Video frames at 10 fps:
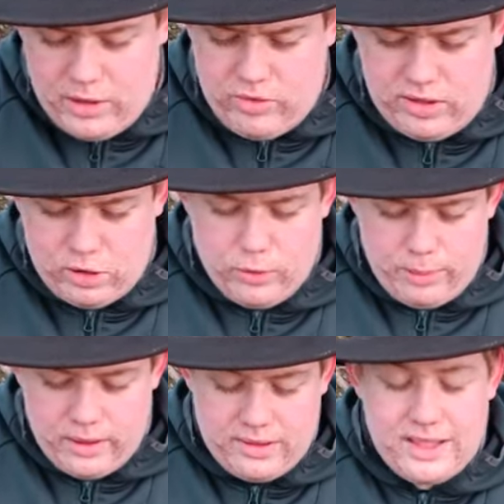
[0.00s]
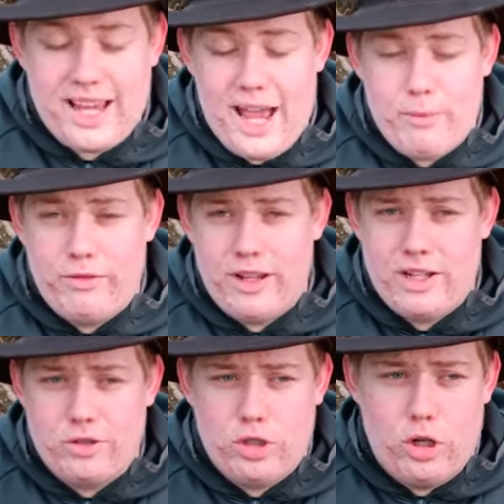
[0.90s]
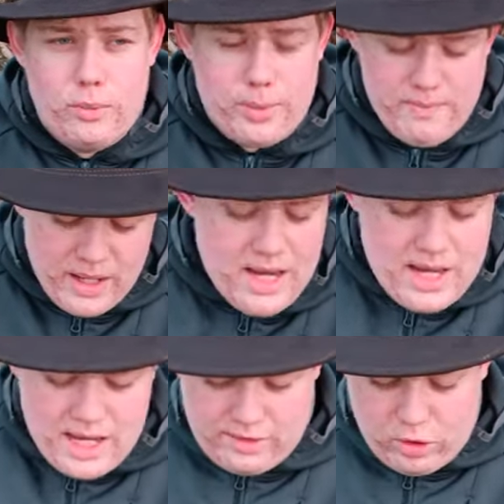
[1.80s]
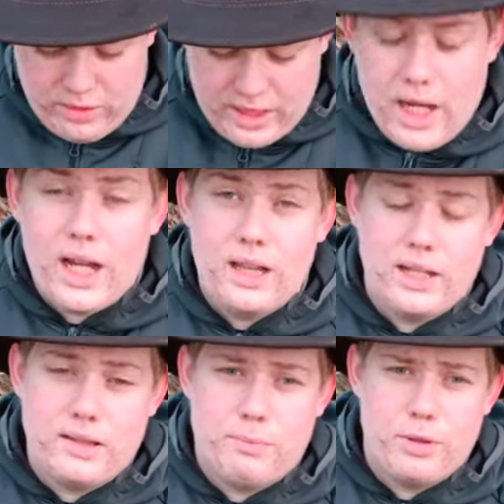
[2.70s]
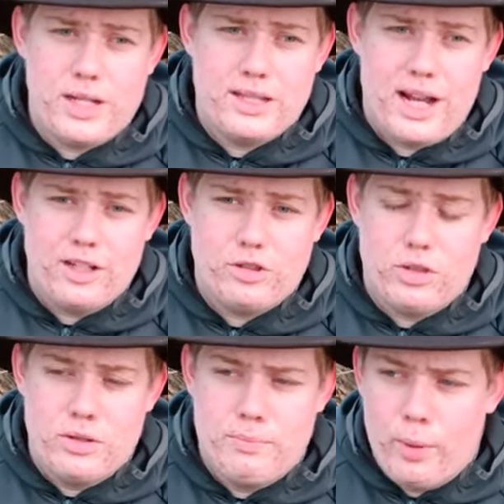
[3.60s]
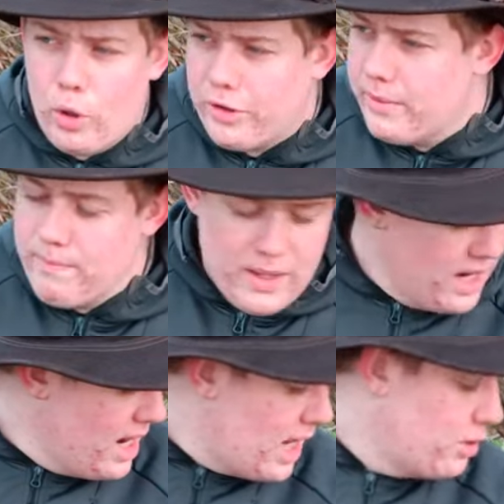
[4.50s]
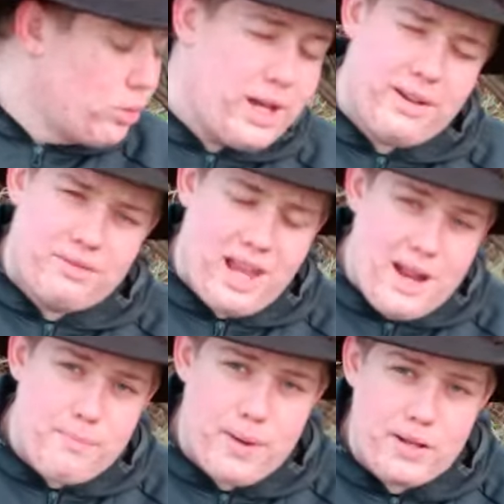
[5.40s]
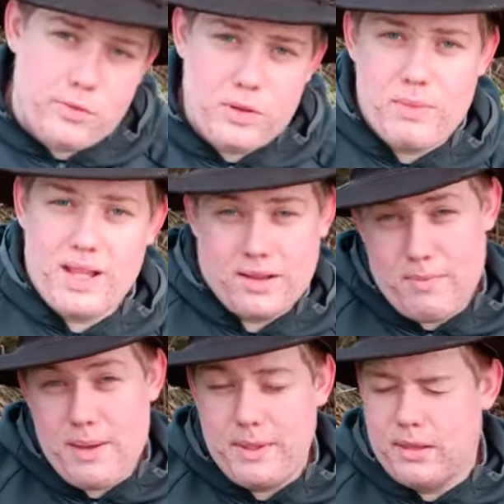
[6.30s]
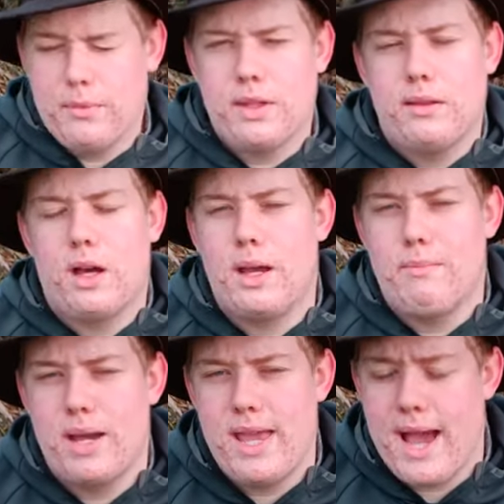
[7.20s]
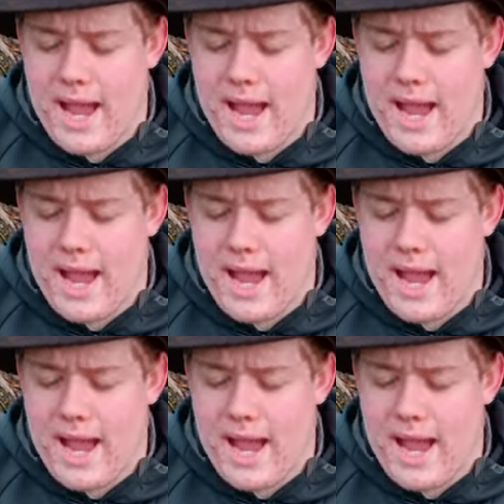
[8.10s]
military surplus camouflage tarp. It's got the guy lines pre-attached to the bottom. I don't have tent pegs with me, that's maybe something that I might